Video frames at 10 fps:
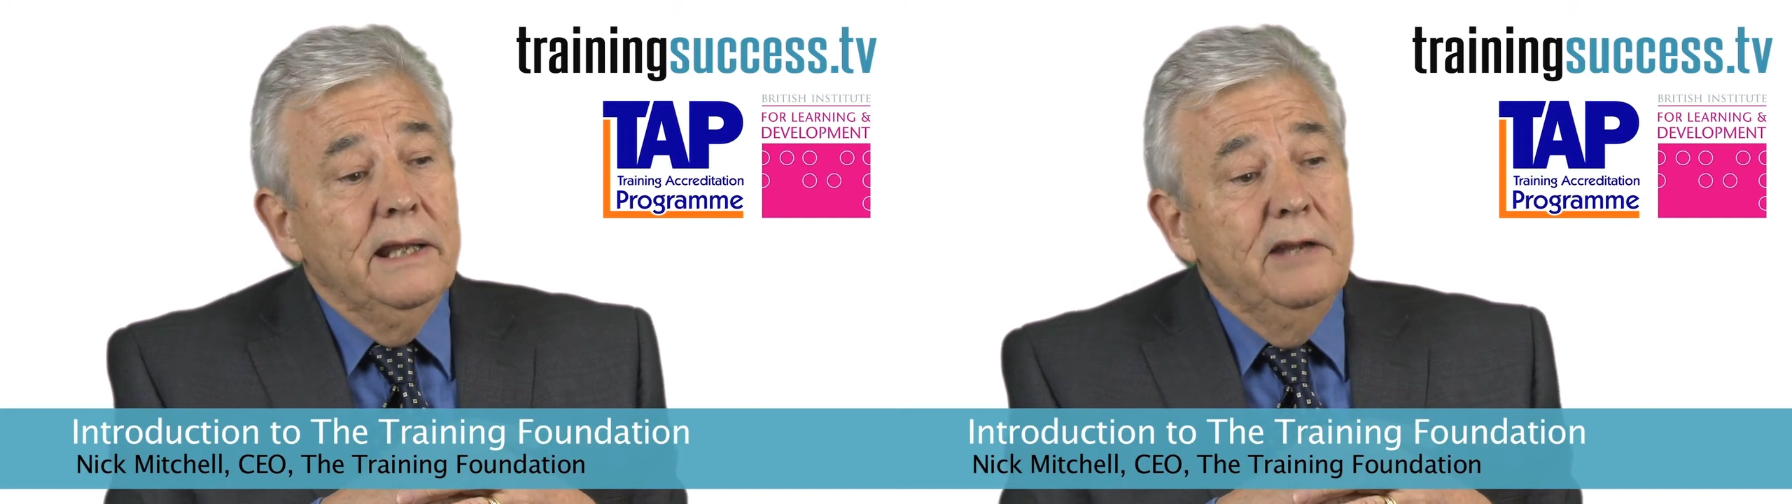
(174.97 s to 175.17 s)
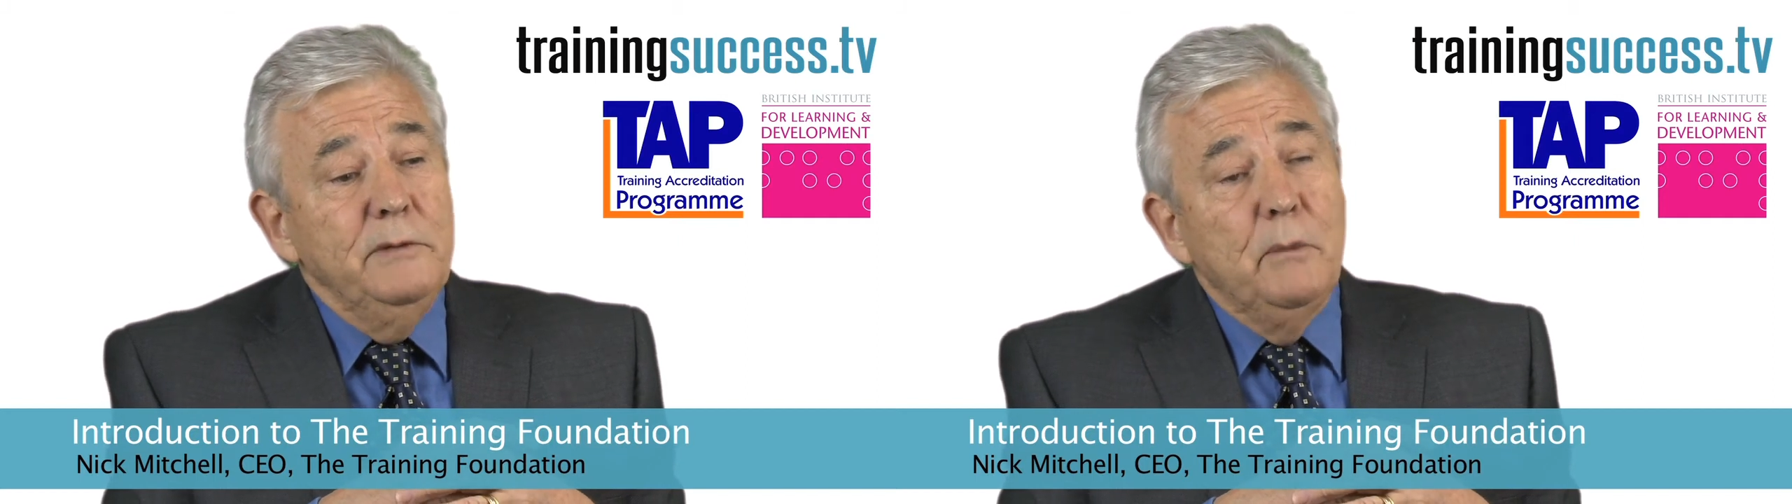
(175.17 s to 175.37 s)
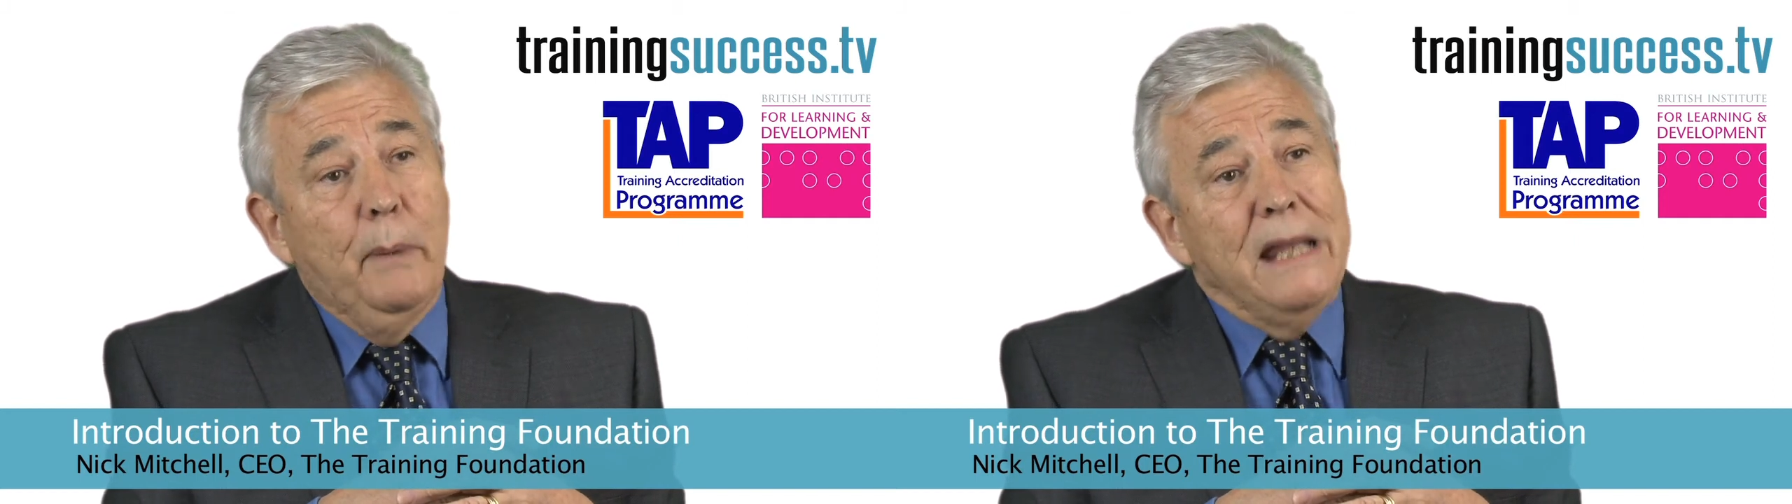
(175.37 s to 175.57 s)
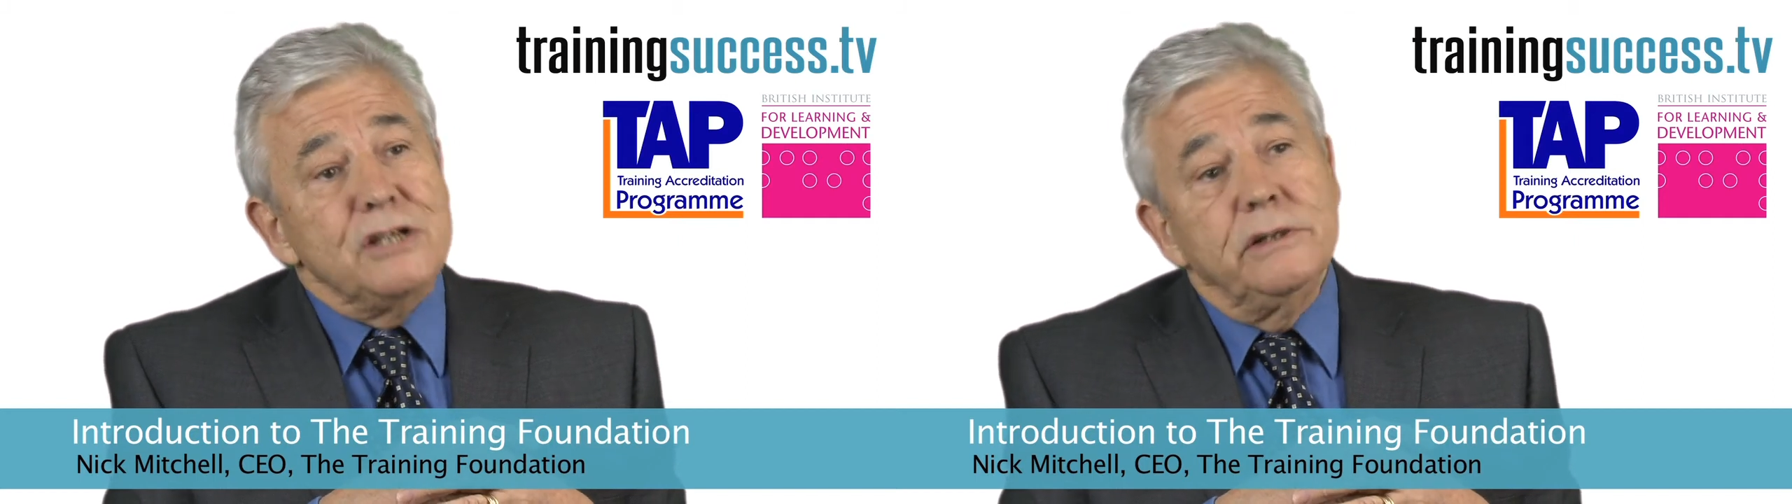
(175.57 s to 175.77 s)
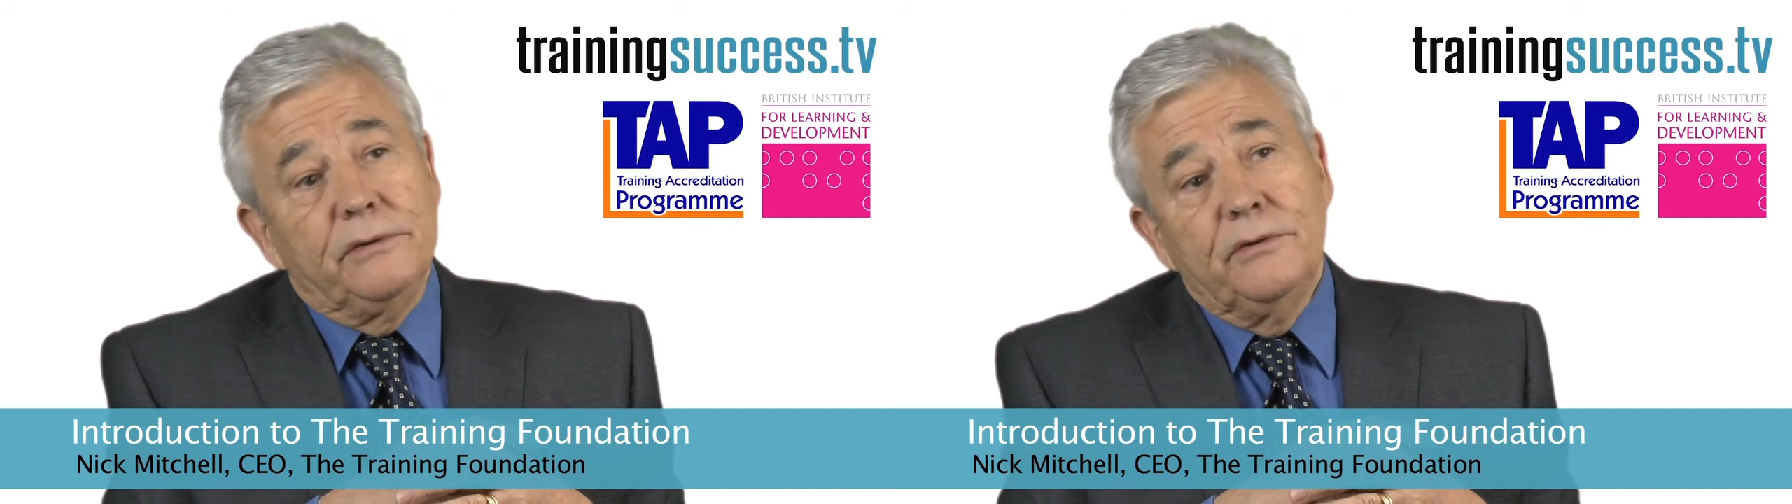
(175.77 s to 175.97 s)
gave me the
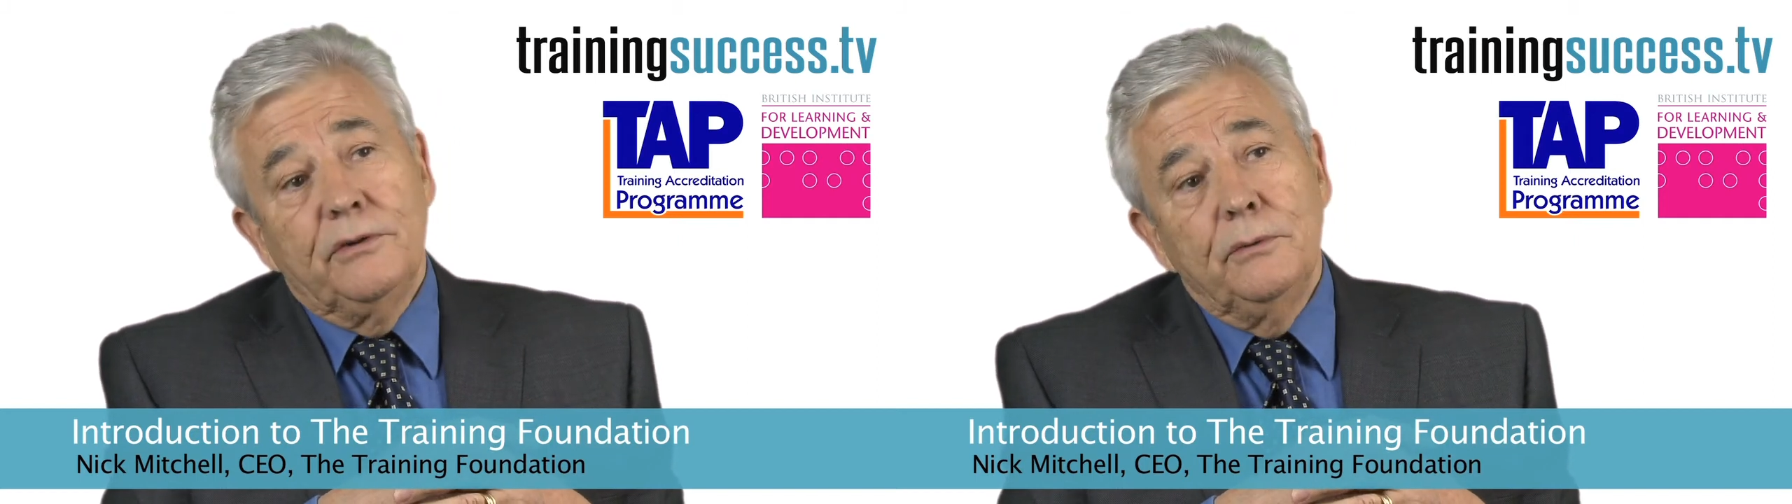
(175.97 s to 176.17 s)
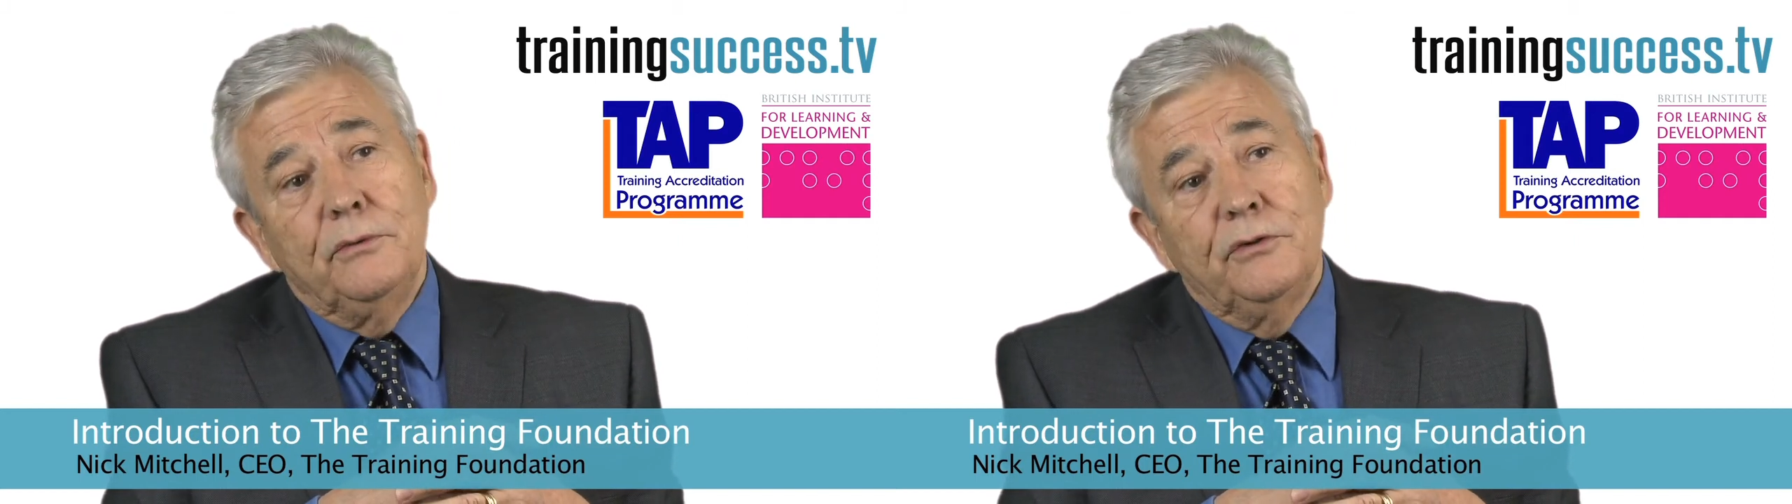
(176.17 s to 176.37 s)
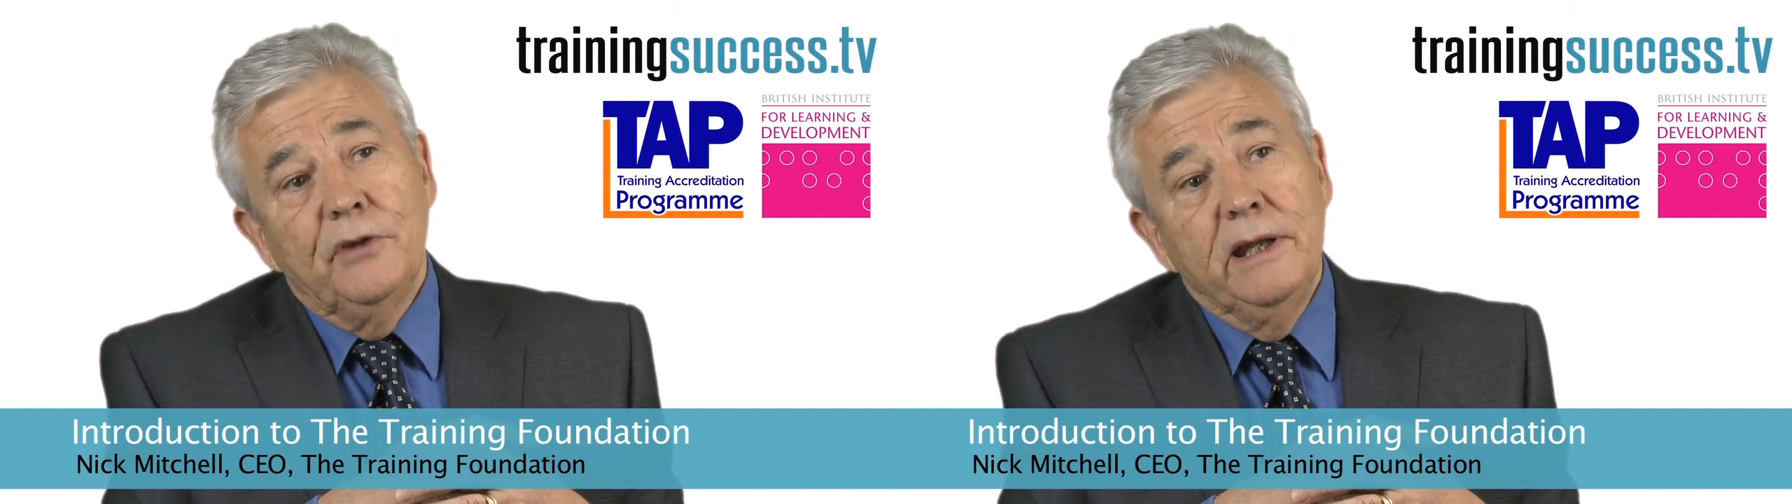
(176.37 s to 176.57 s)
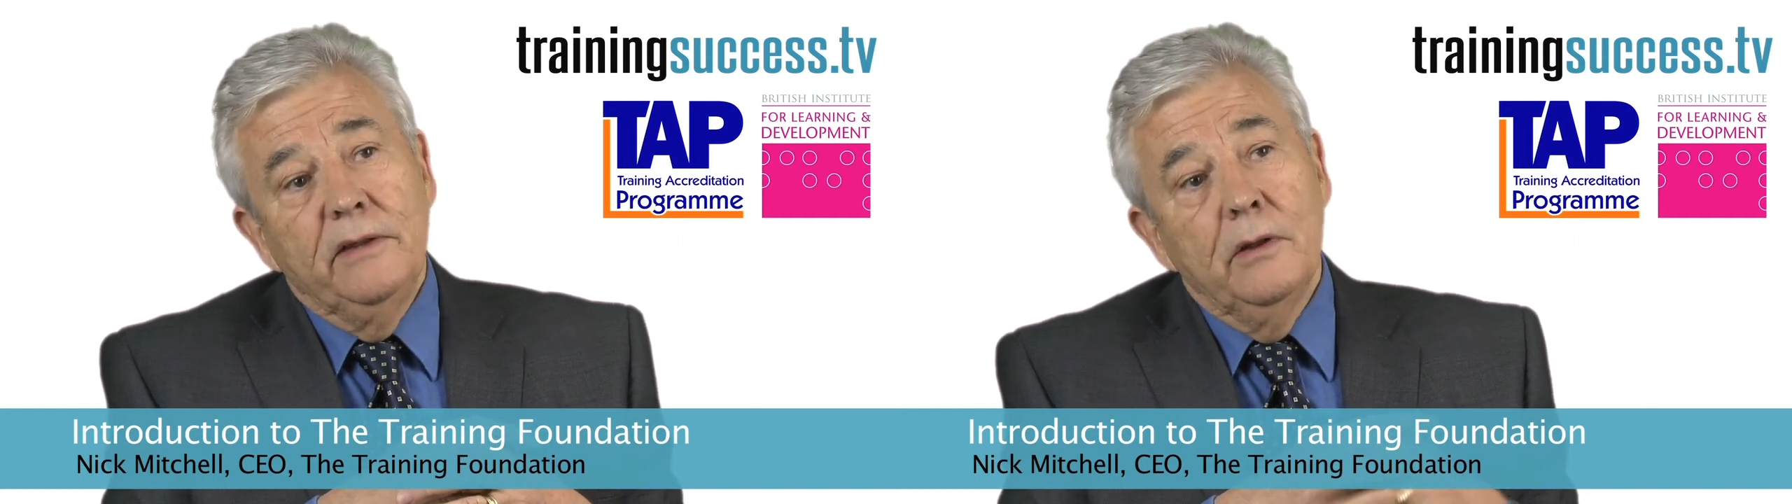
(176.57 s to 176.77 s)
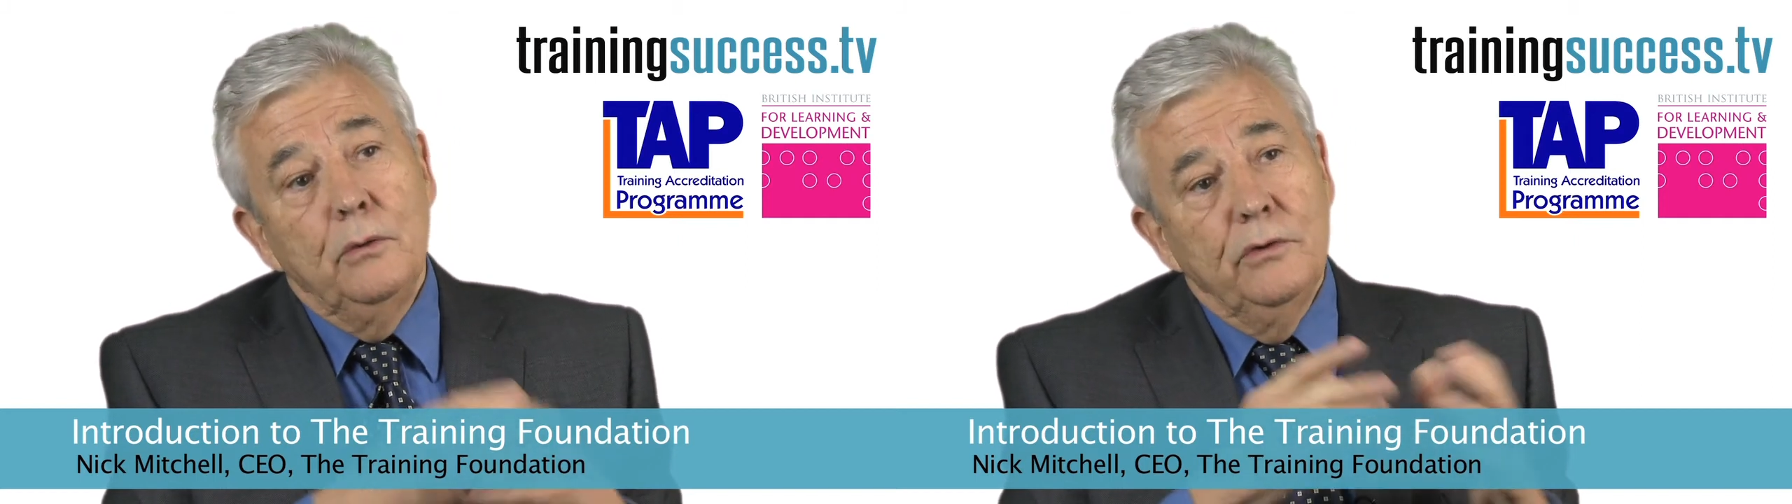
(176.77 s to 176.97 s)
passion to
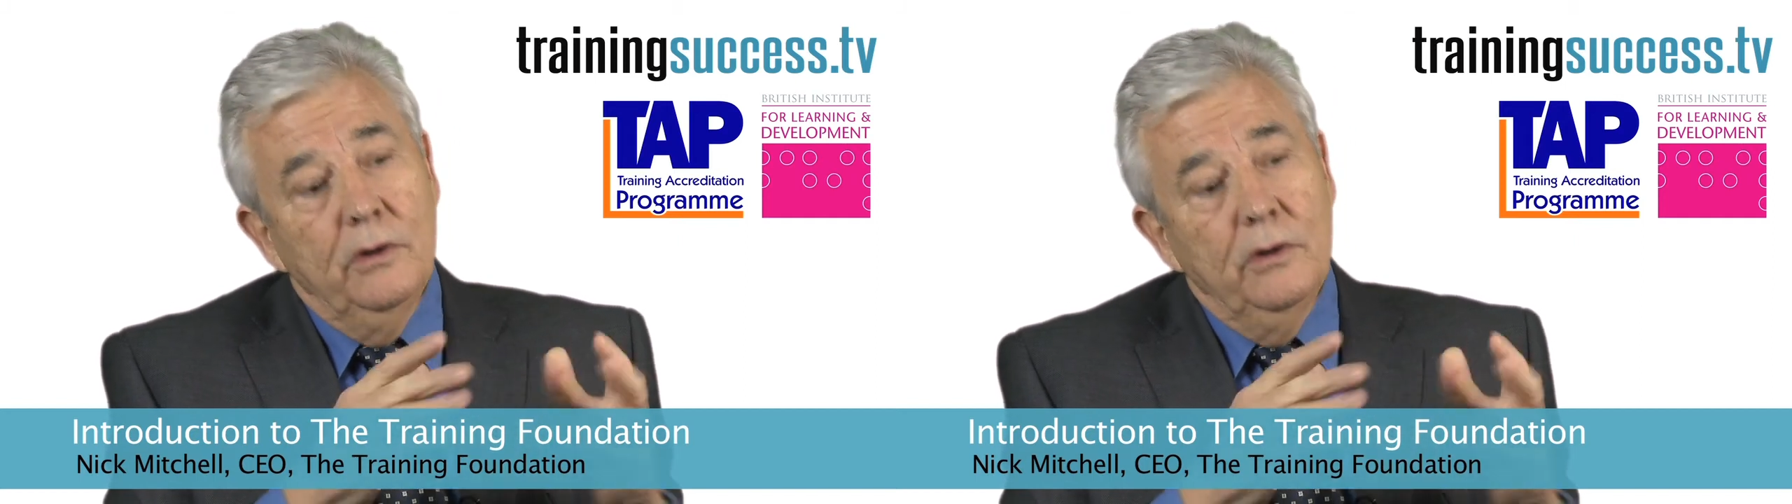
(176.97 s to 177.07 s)
take those